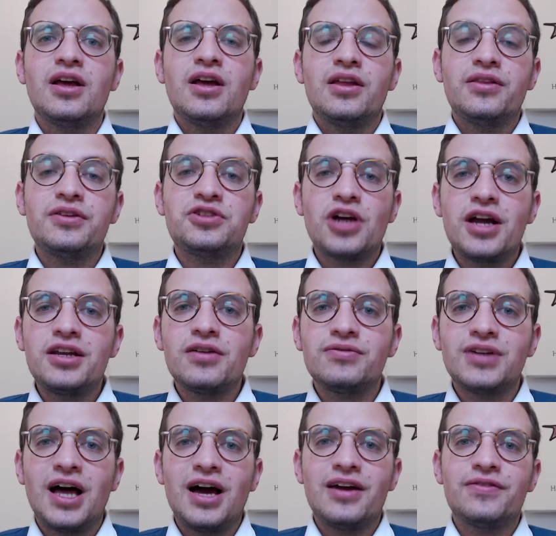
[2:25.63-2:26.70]
The journey of
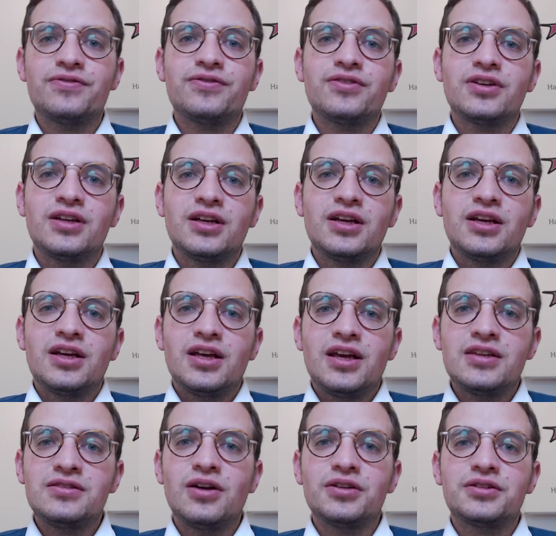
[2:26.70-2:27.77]
life
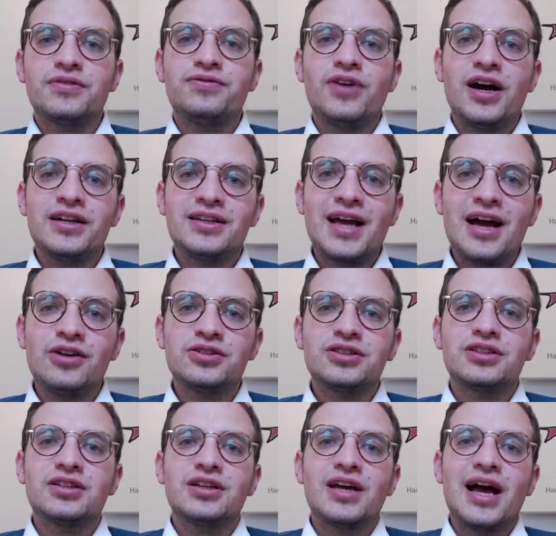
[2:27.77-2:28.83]
is not to find
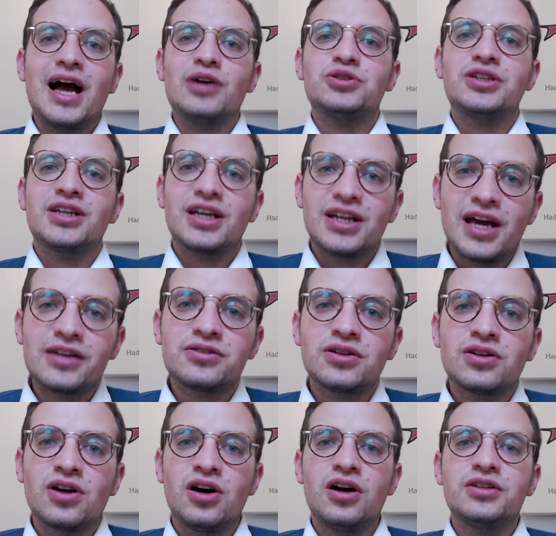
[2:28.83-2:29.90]
out how to connect to
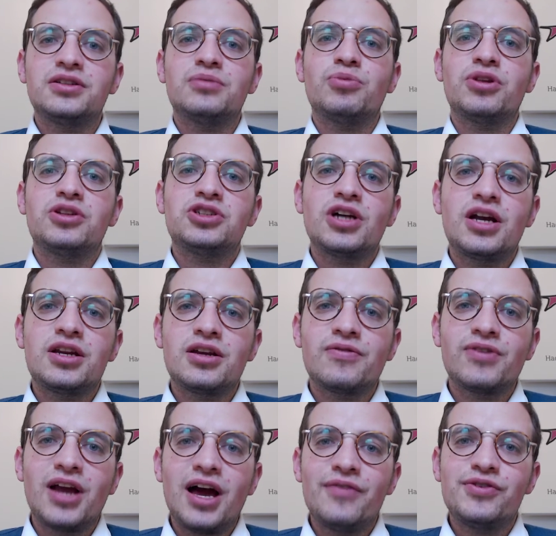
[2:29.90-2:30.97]
God, but the journey of
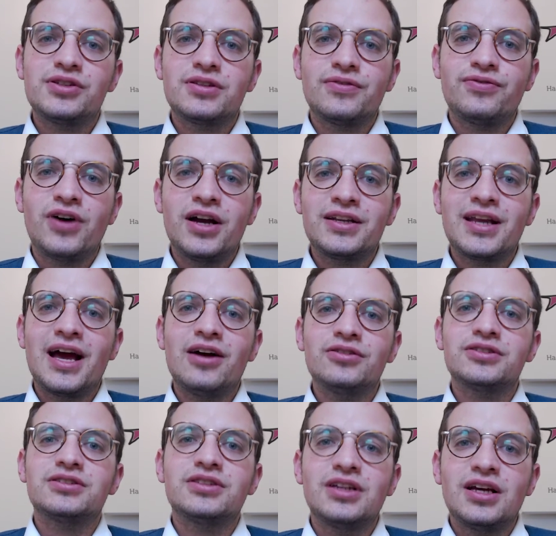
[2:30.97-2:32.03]
life is to find
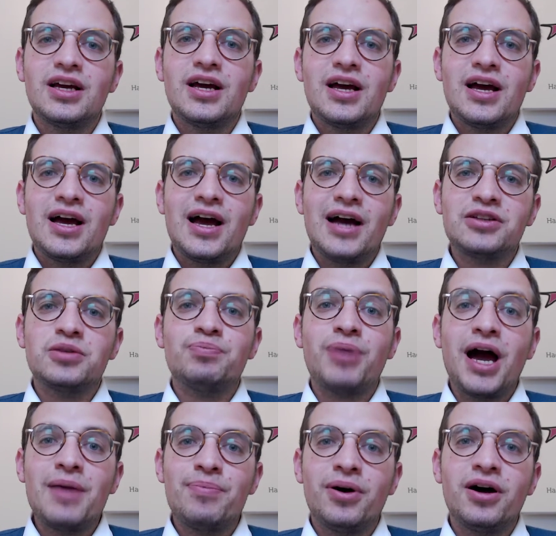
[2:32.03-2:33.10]
out how to
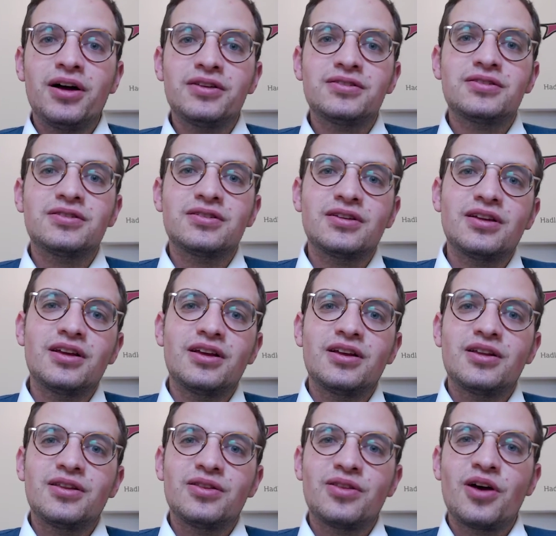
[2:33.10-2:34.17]
bypass
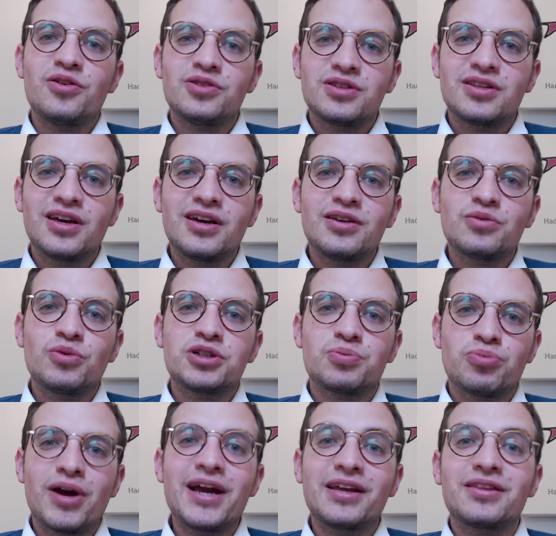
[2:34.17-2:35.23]
those things which
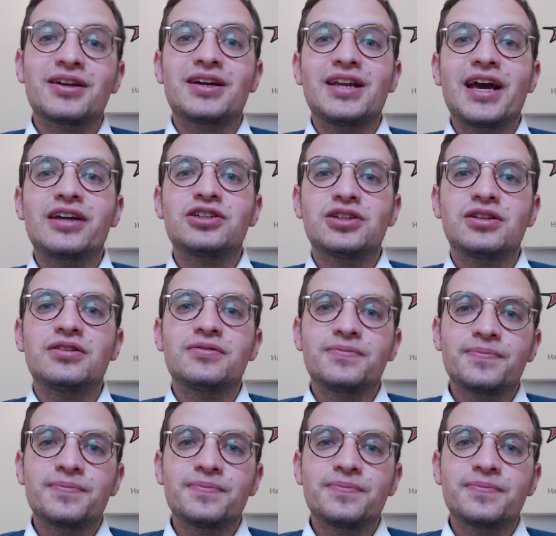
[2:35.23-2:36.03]
break the connection.